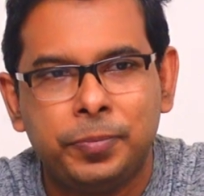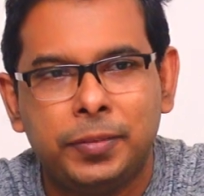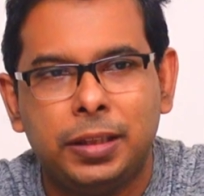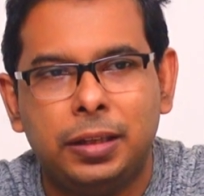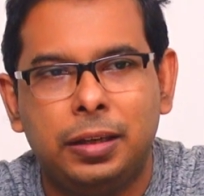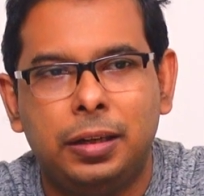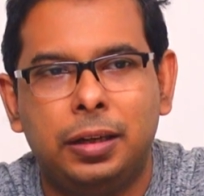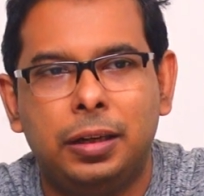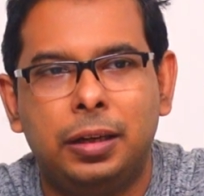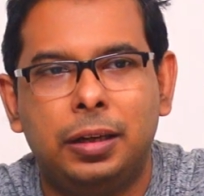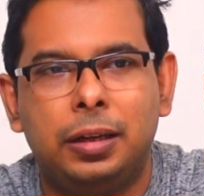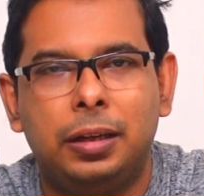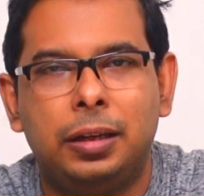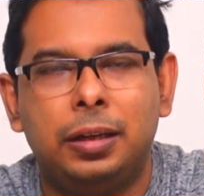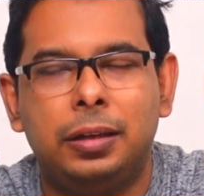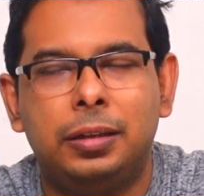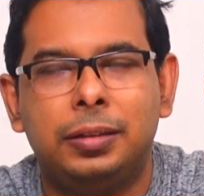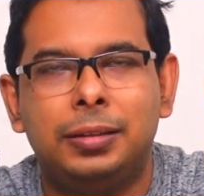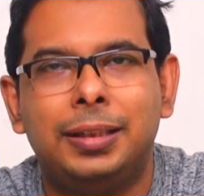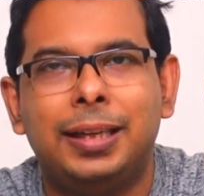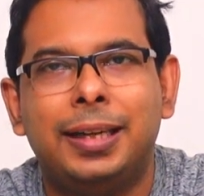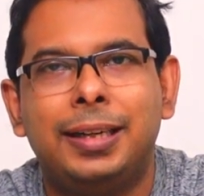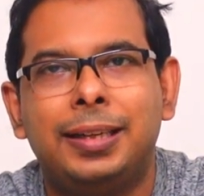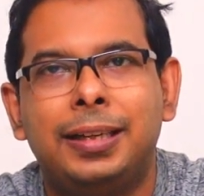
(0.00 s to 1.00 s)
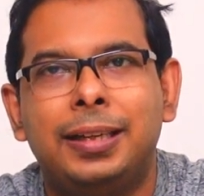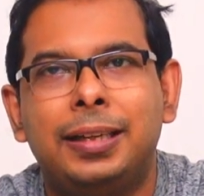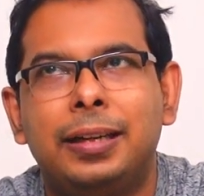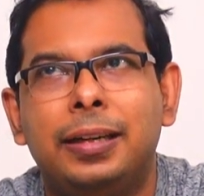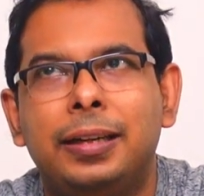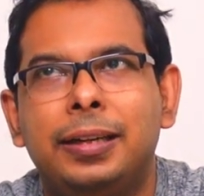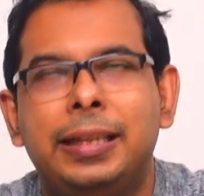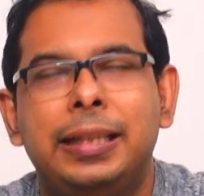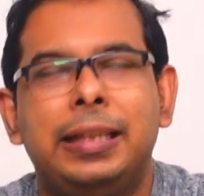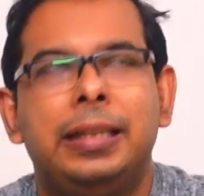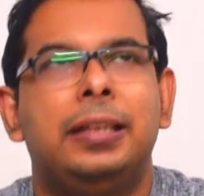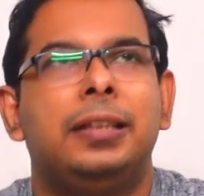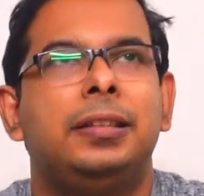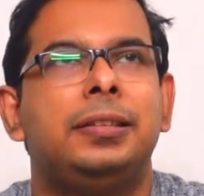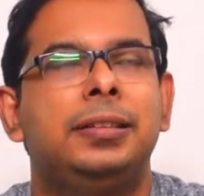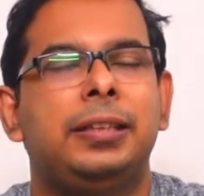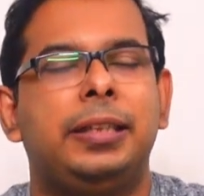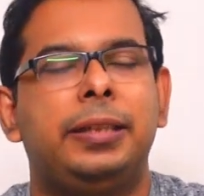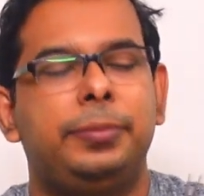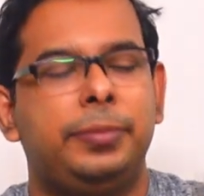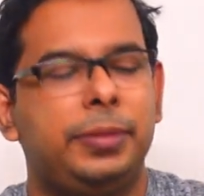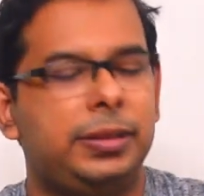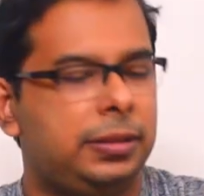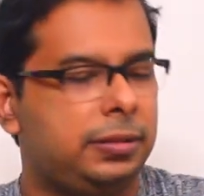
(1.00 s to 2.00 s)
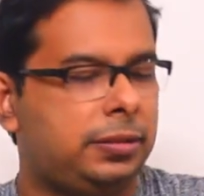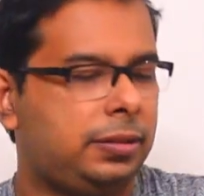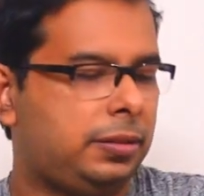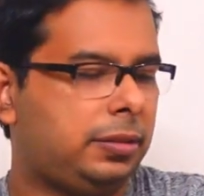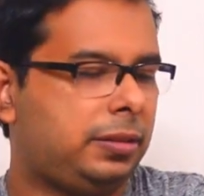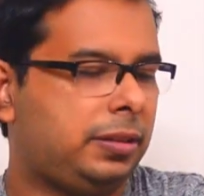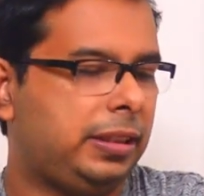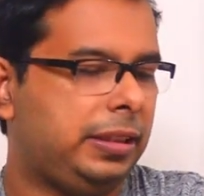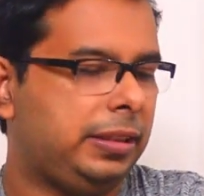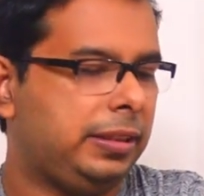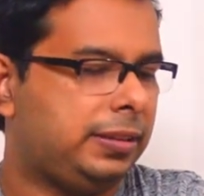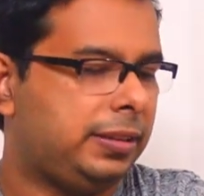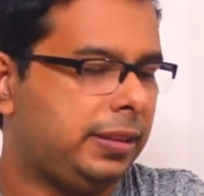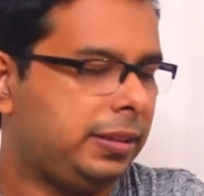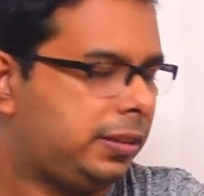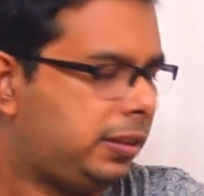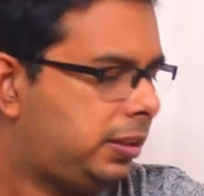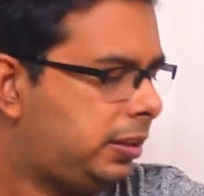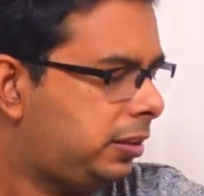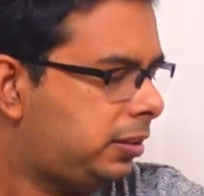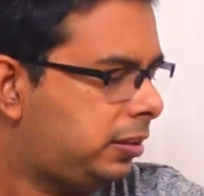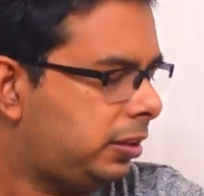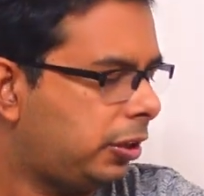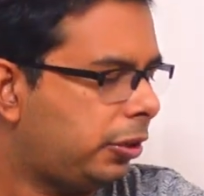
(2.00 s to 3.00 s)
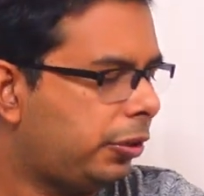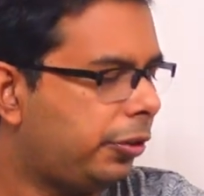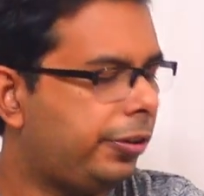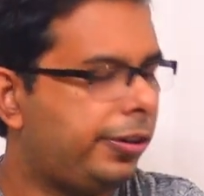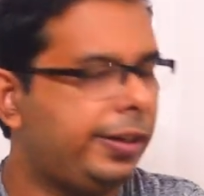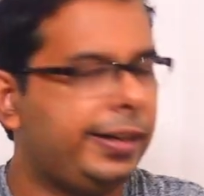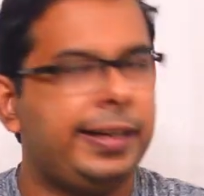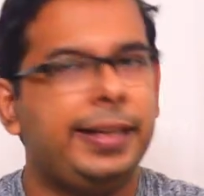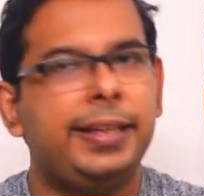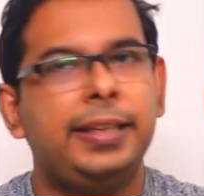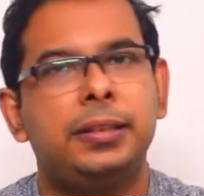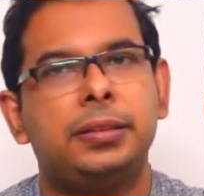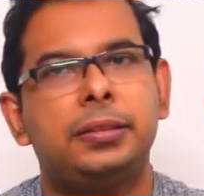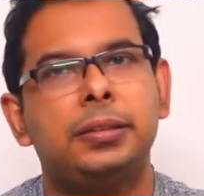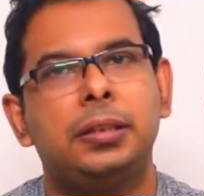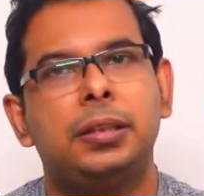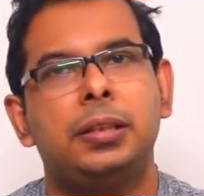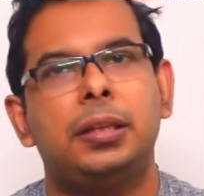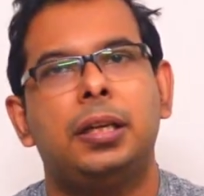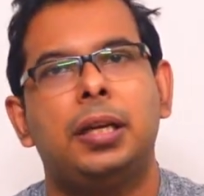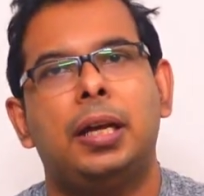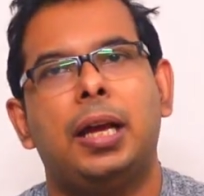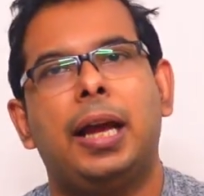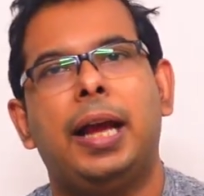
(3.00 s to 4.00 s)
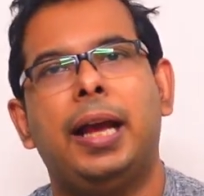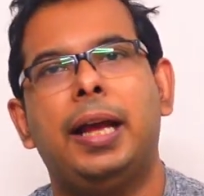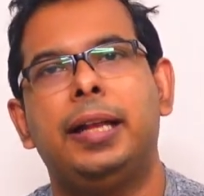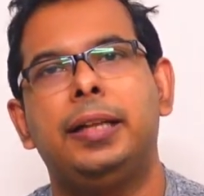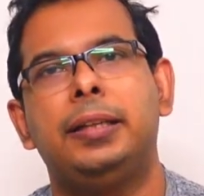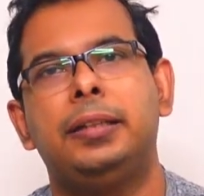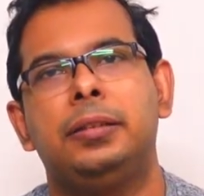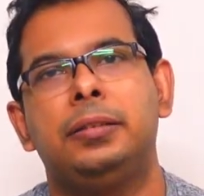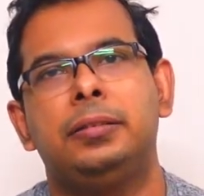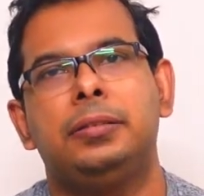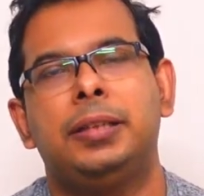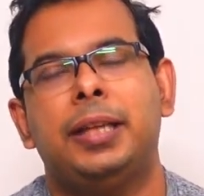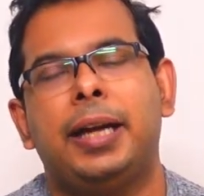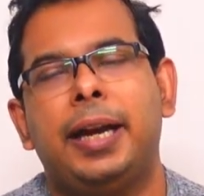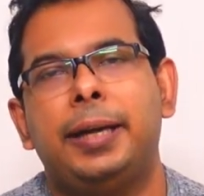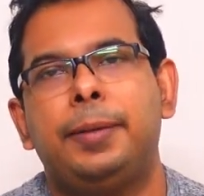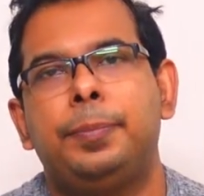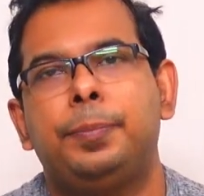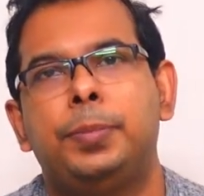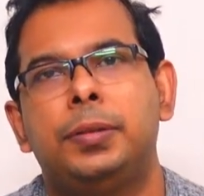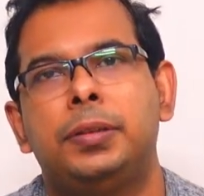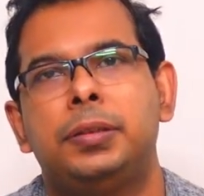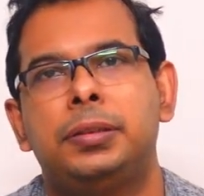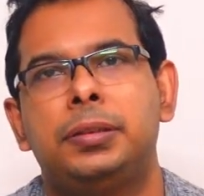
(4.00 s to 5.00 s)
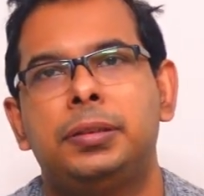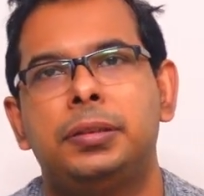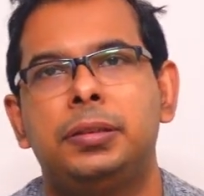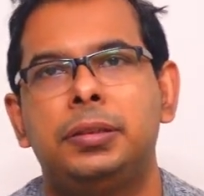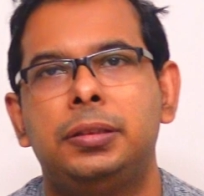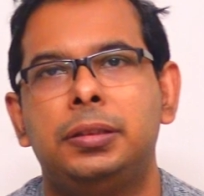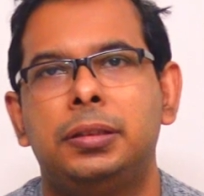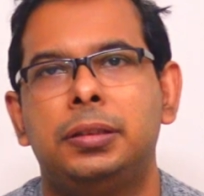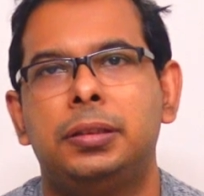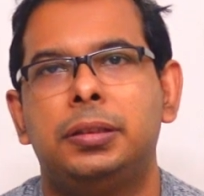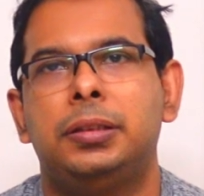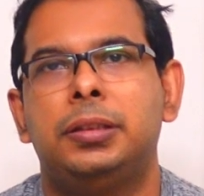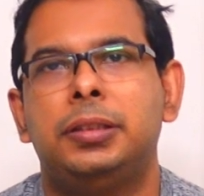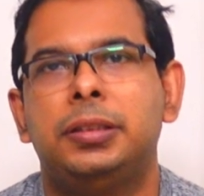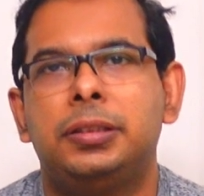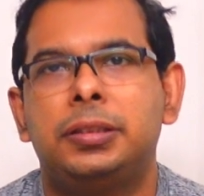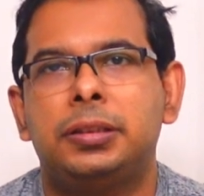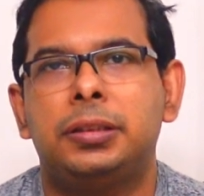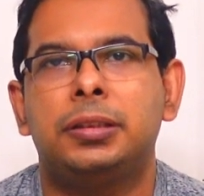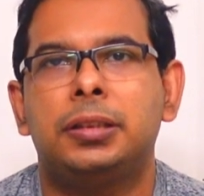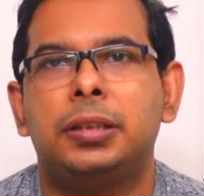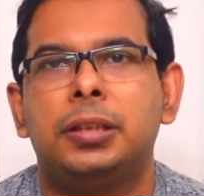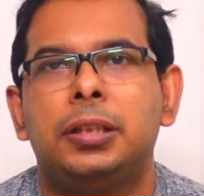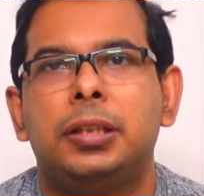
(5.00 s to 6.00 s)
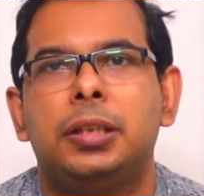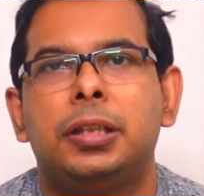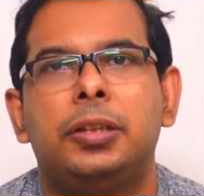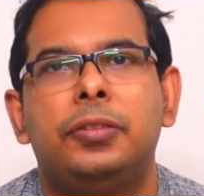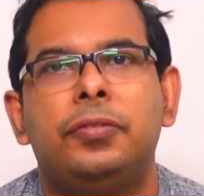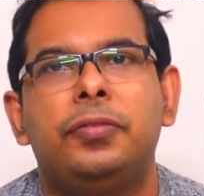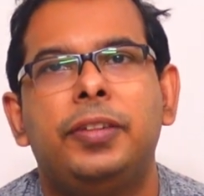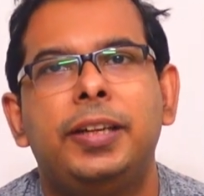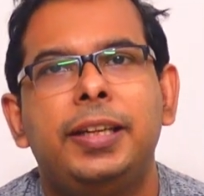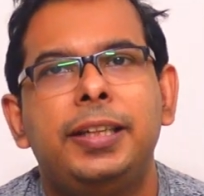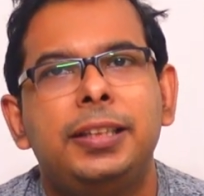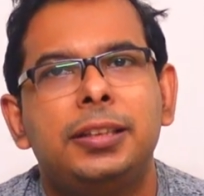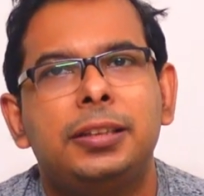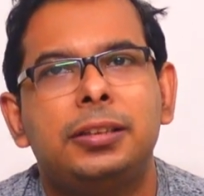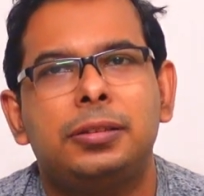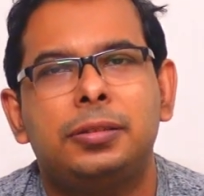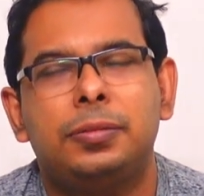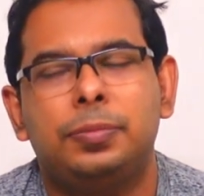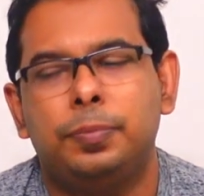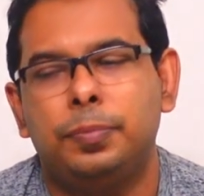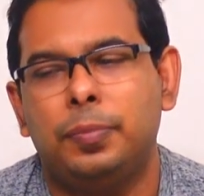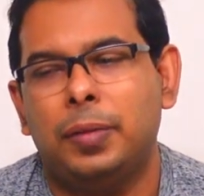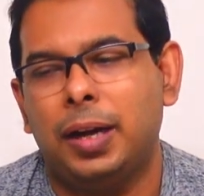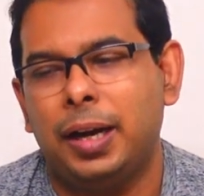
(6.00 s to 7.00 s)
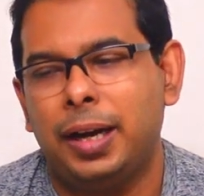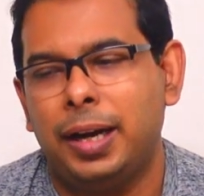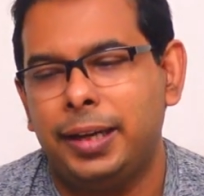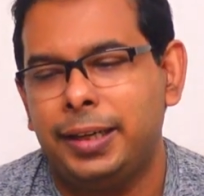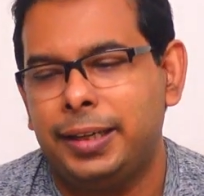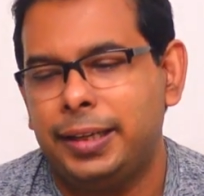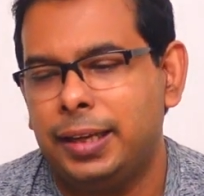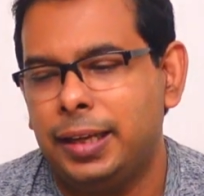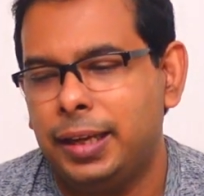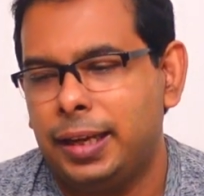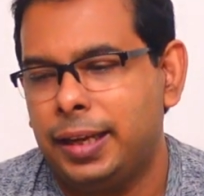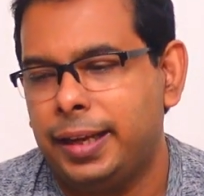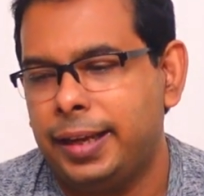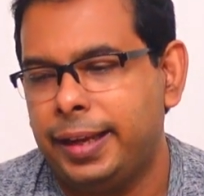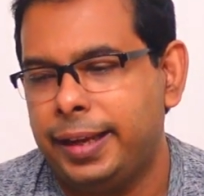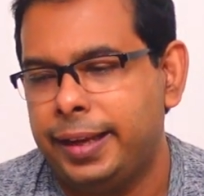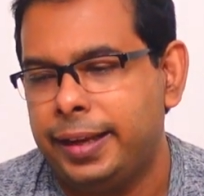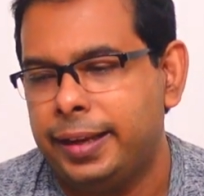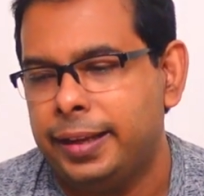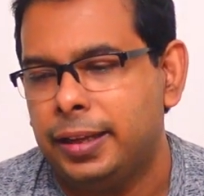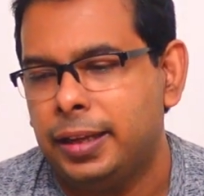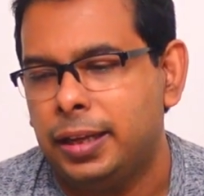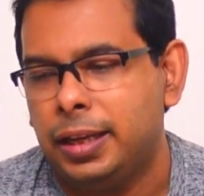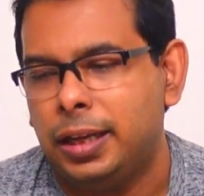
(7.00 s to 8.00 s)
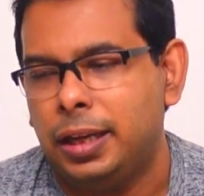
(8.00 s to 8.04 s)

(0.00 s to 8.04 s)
That dealer's name is 360 Securities, and that person is very smart guy.